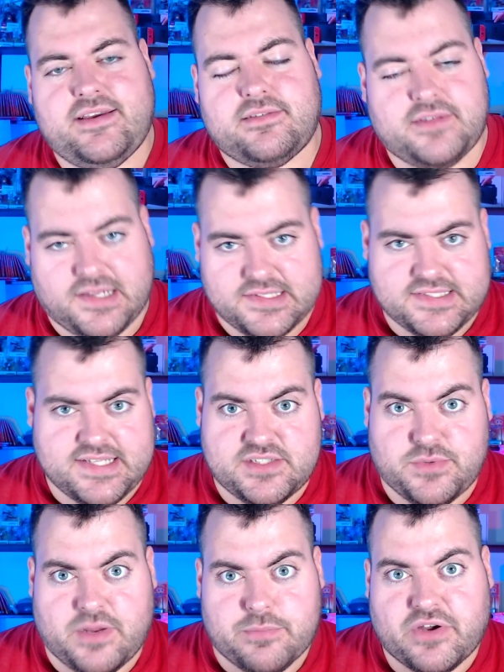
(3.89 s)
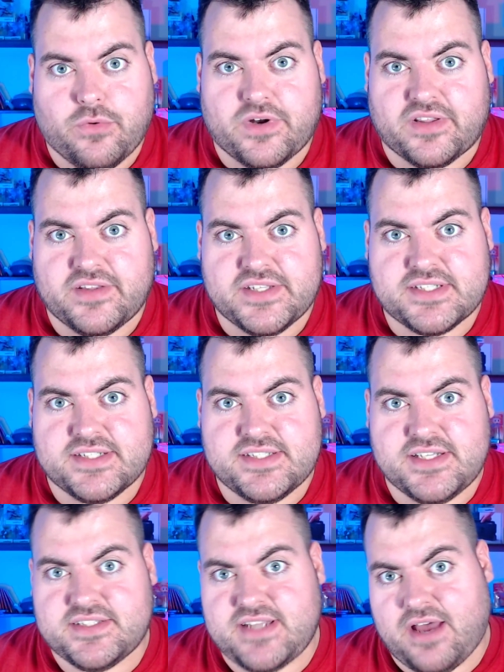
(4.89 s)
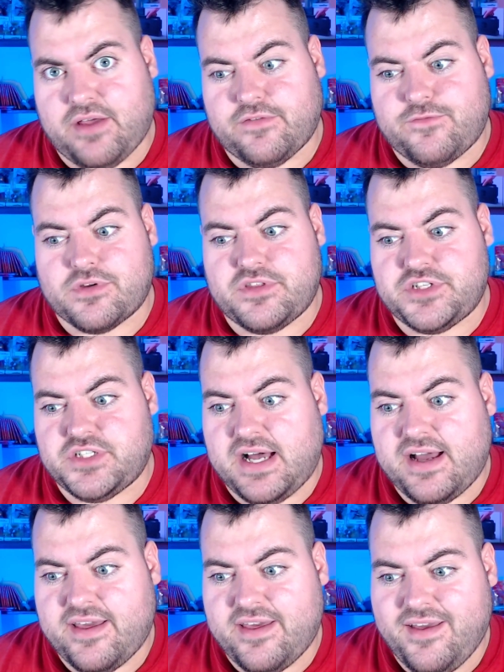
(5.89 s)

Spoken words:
because that's when I'm recording this, because it is now the 4th of July.